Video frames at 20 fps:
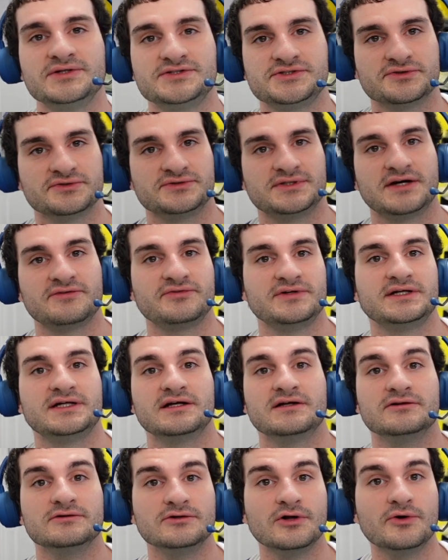is you're definitely
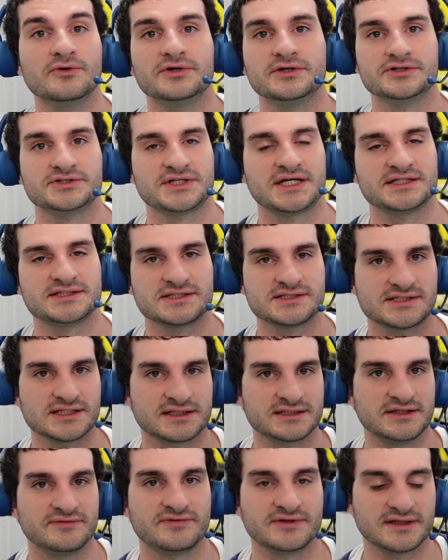going to lower your chances
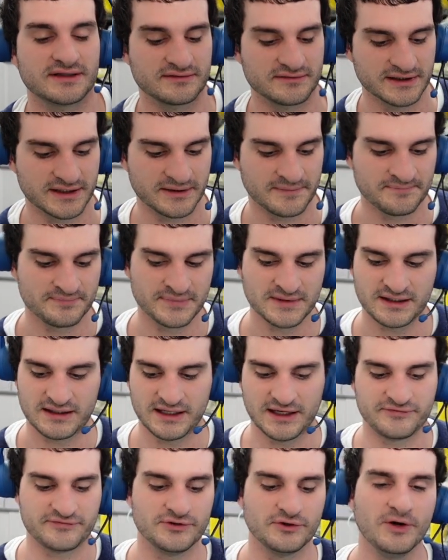significantly.
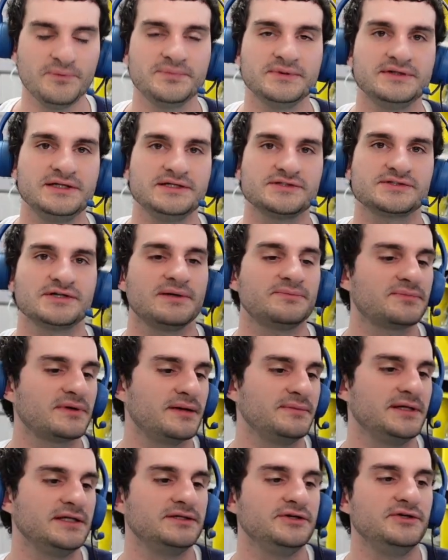If you open these up, I
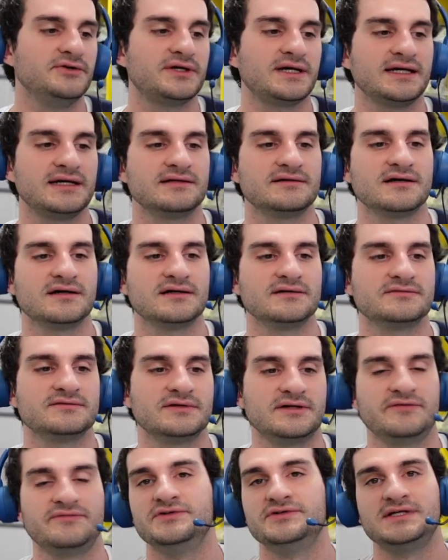mean, you can, uh,
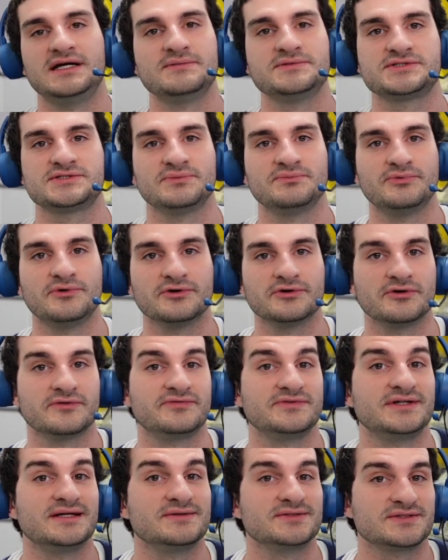if you damage the board or if
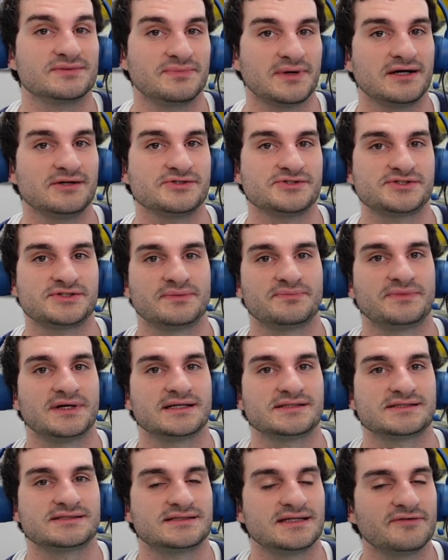you damage the BIOS chip,
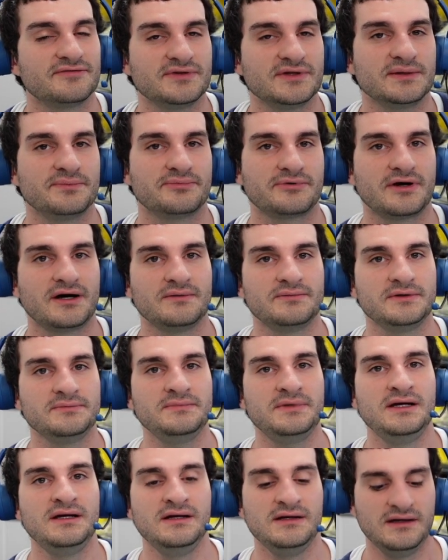that's definitely a problem.
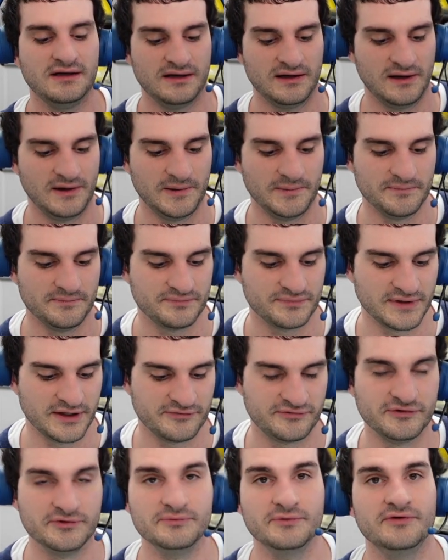Um,
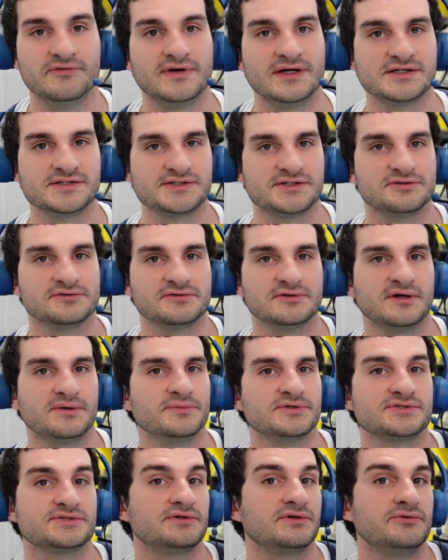if you remove any serial
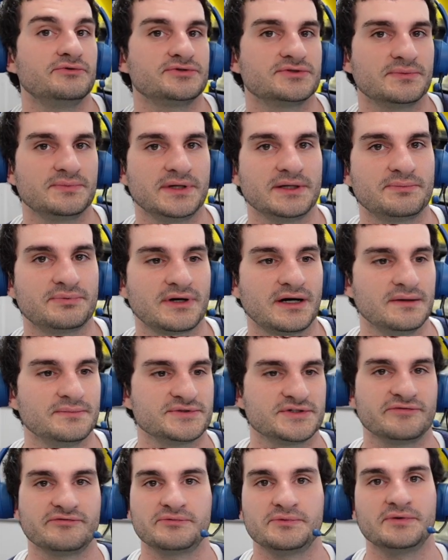numbers, those are big
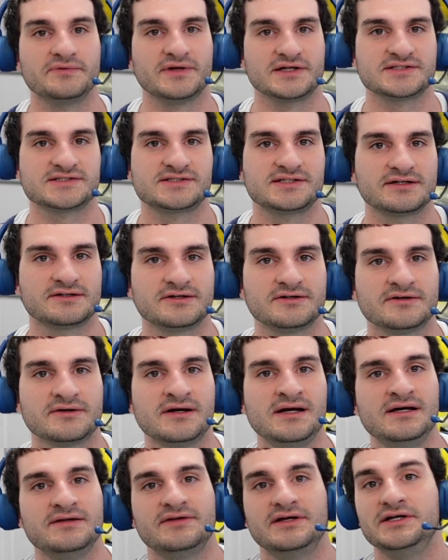problems. If you remove that sticker,
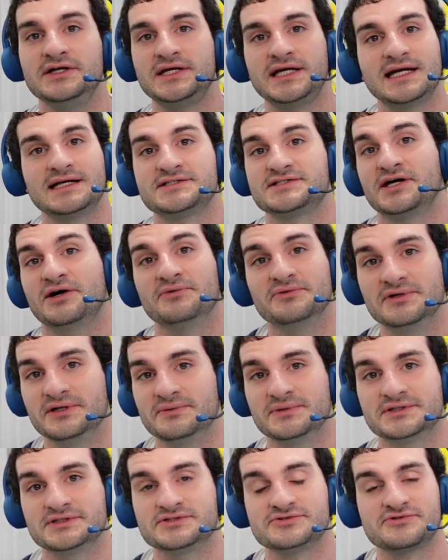then you can't tell really
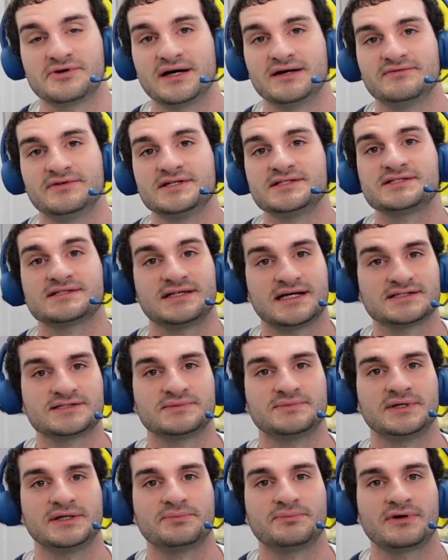what the drive is. That's a
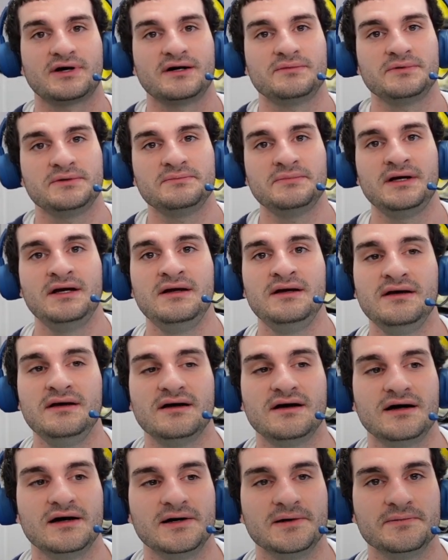big problem.
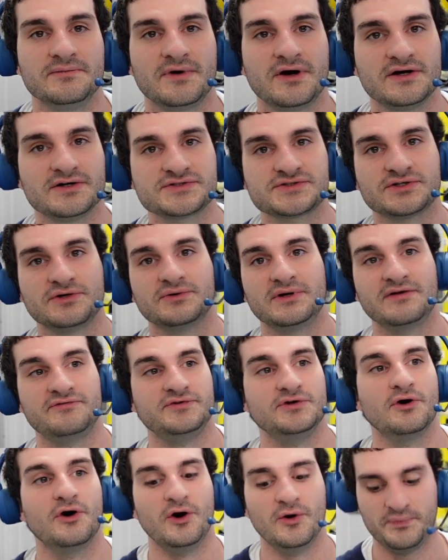Um, also, if
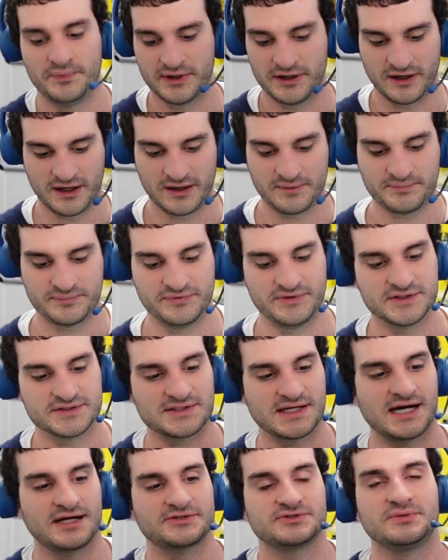you open up this
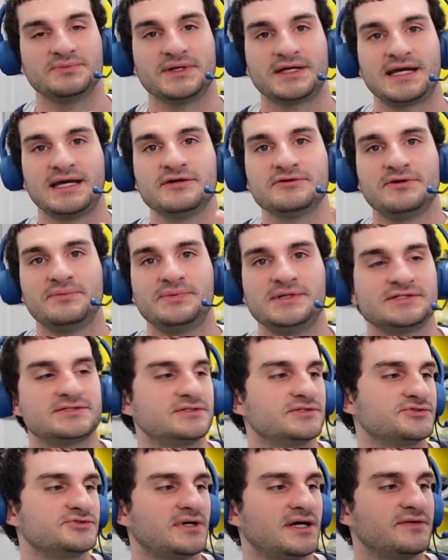actual mechanical piece
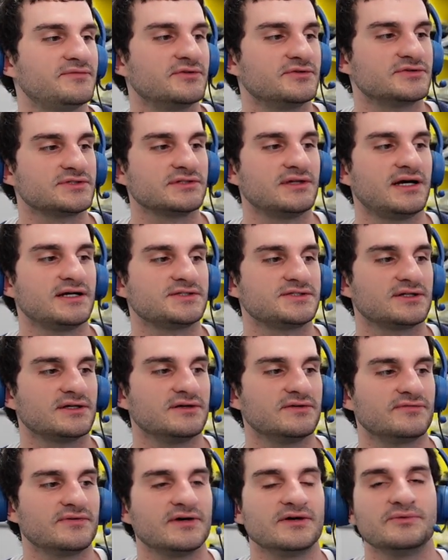of the drive, there's lots
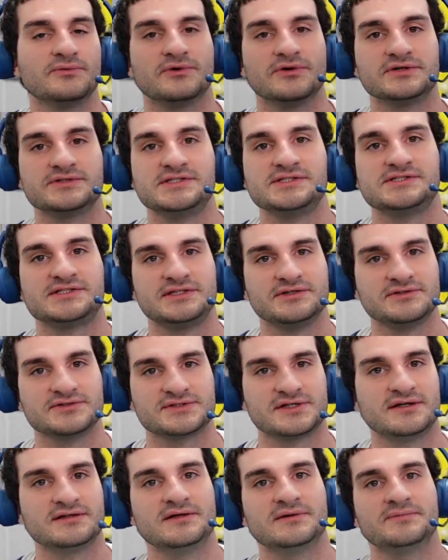of uh, warranty seals
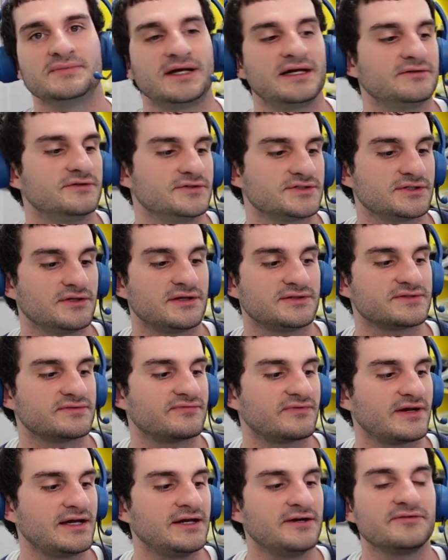on them, and there's lots
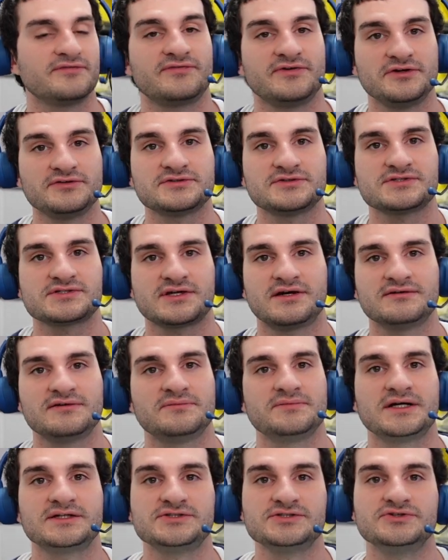of air filters on
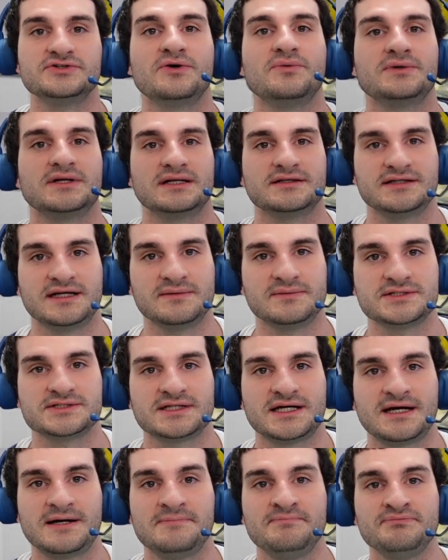them that you don't want to damage
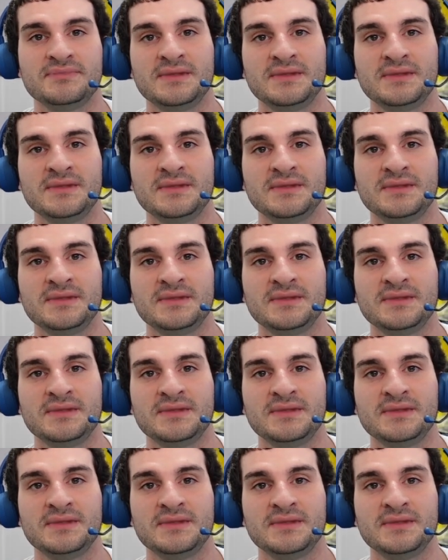that.